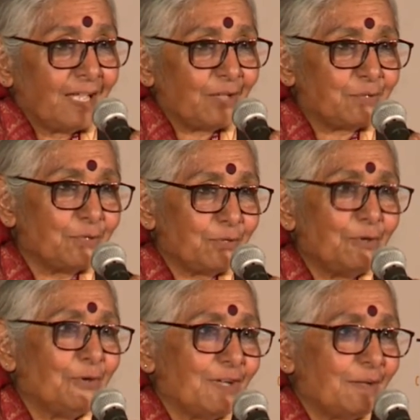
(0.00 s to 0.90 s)
I don't
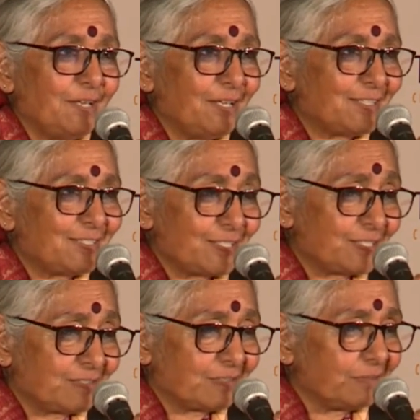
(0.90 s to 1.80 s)
know. I mean, it's
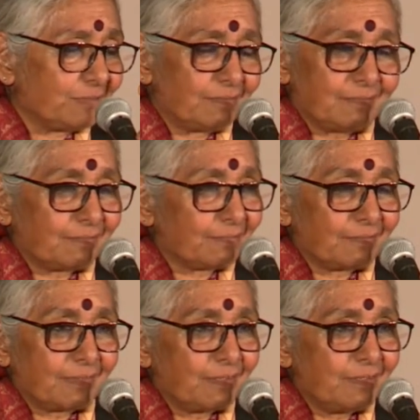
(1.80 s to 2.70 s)
just, uh,
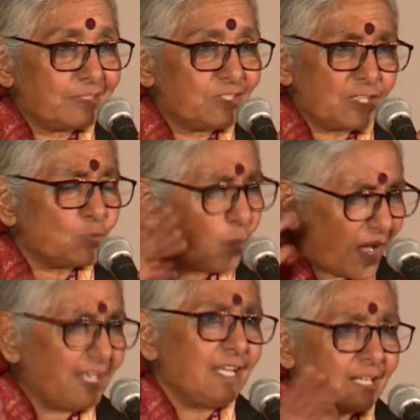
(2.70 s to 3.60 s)
it's just
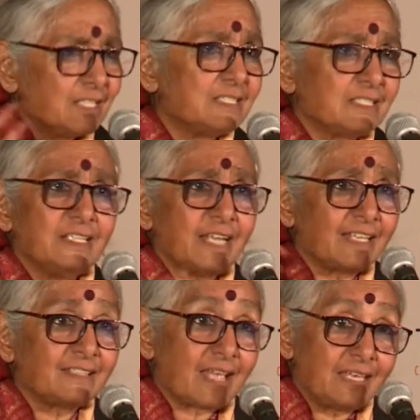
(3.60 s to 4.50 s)
worry, concern,
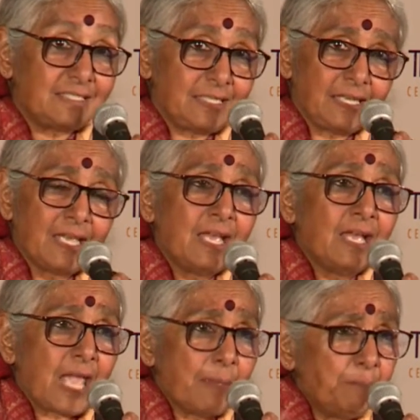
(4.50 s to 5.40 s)
anxiety,
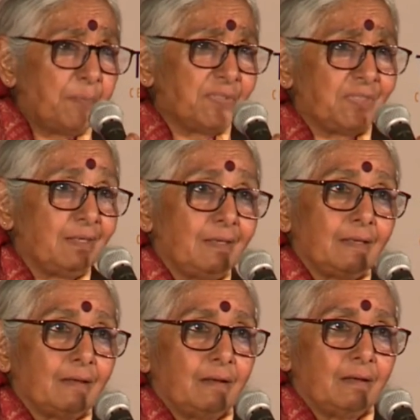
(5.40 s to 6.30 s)

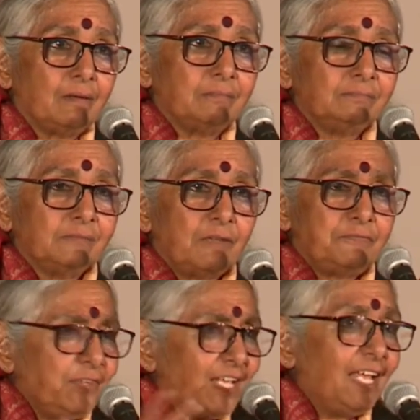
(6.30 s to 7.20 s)
empathy, uh, a
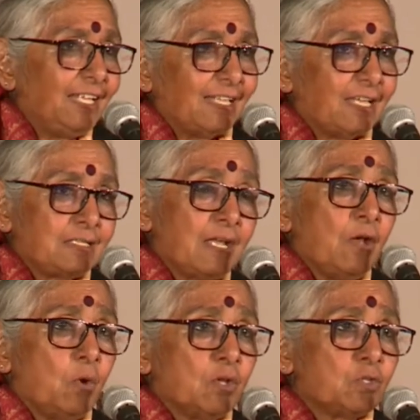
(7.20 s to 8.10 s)
feeling that
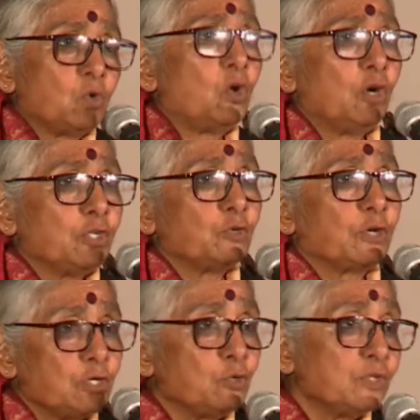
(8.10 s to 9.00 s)
so long as you
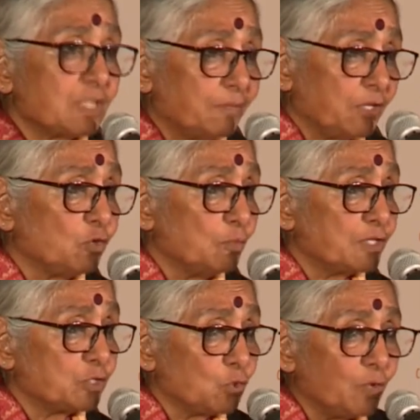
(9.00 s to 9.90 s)
can do something, you
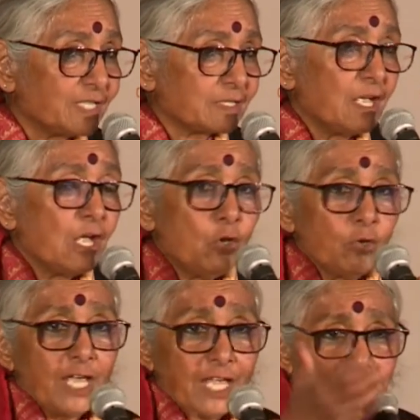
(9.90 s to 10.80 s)
must do it.
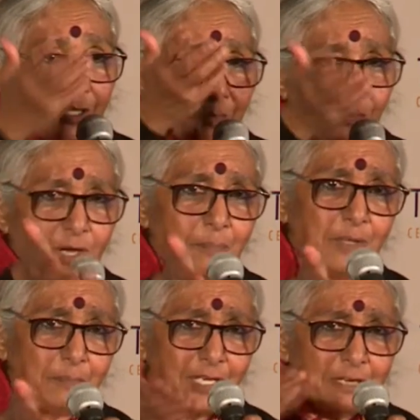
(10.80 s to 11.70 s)
Looking at the poor
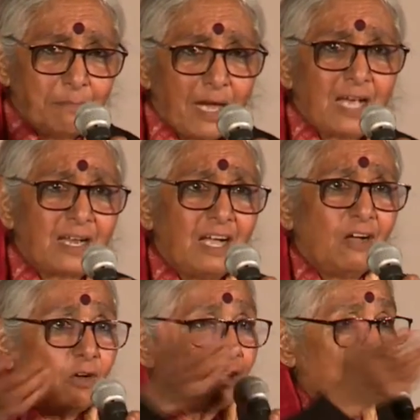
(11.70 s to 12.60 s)
people in
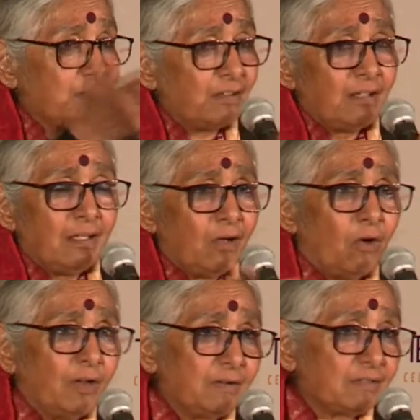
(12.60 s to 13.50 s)
Bara or in
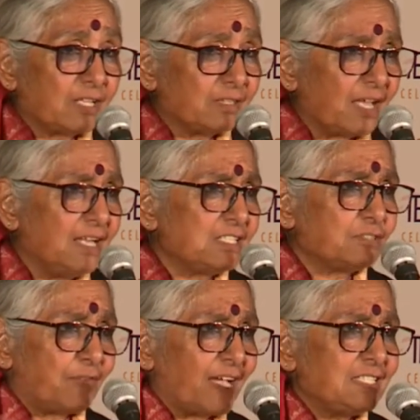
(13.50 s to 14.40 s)
or the
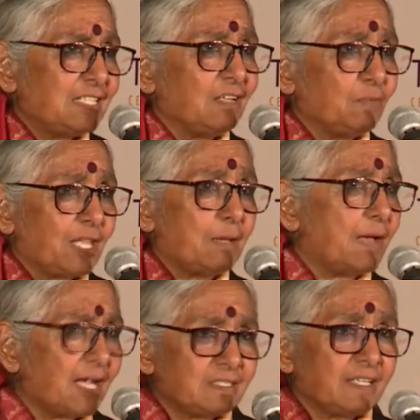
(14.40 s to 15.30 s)
Dalits fighting with their
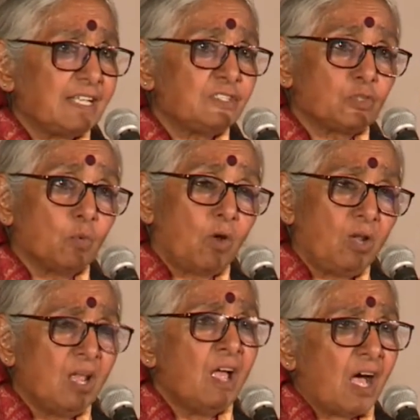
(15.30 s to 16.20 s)
backs against the
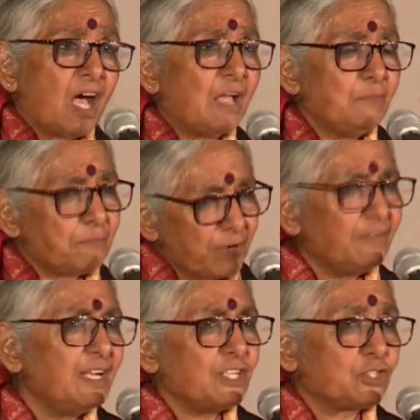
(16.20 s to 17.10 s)
wall. I'm
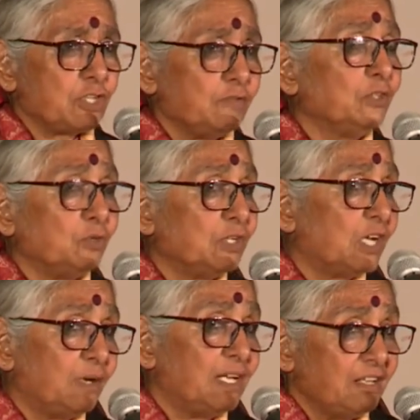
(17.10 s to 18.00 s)
privileged, even though
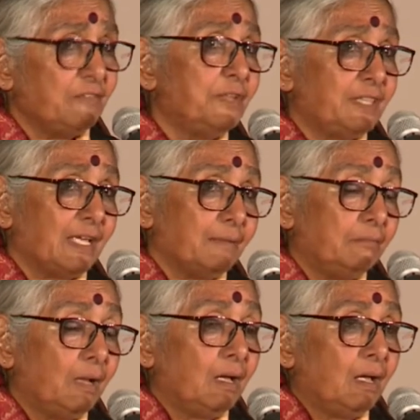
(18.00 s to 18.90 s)
now I live with
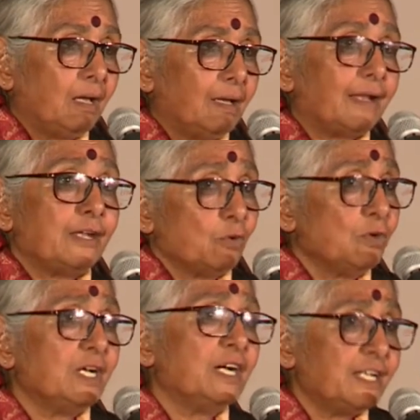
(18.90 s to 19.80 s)
them, and I
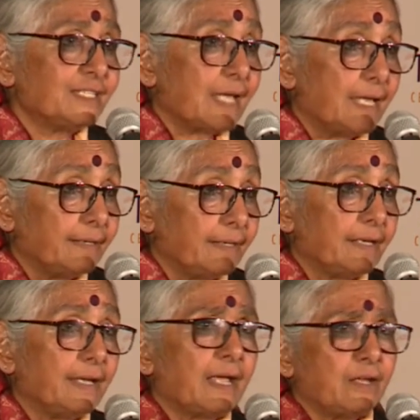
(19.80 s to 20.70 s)
don't earn a
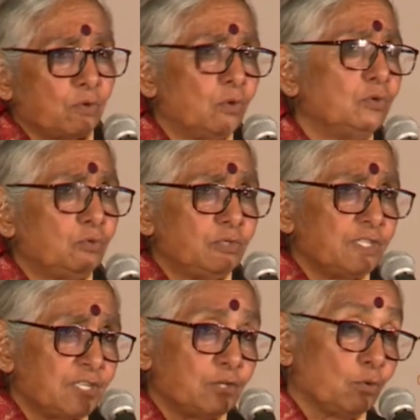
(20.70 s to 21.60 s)
salary, and I don't do
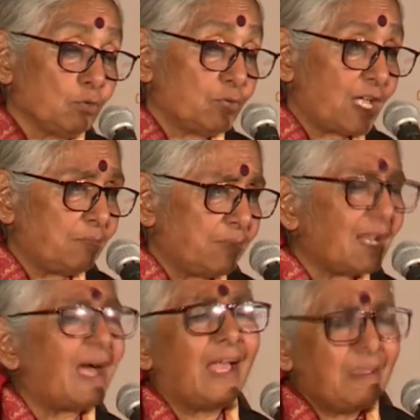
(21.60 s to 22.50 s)
this and don't do that,
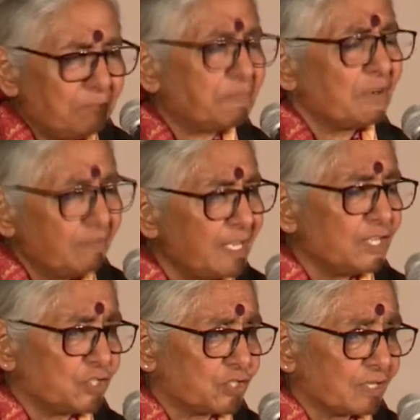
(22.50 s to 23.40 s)
but I'm
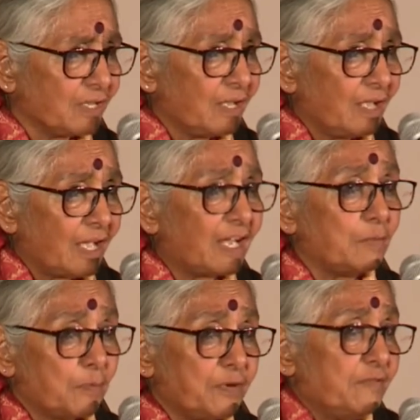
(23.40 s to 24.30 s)
privileged, and
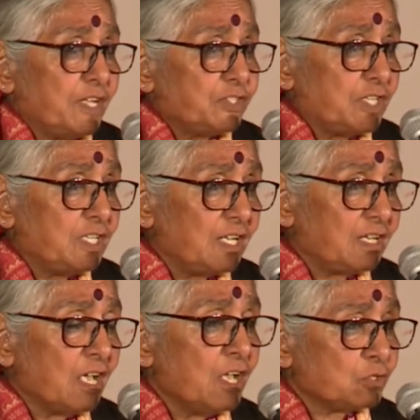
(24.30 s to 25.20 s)
I'm a privileged
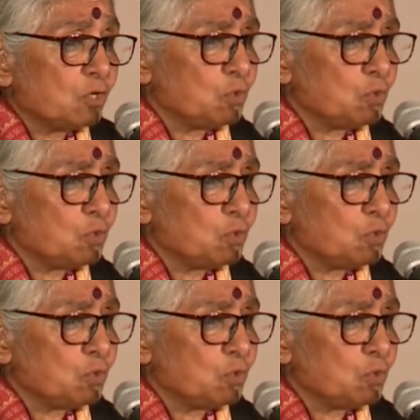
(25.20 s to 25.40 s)
Indian, so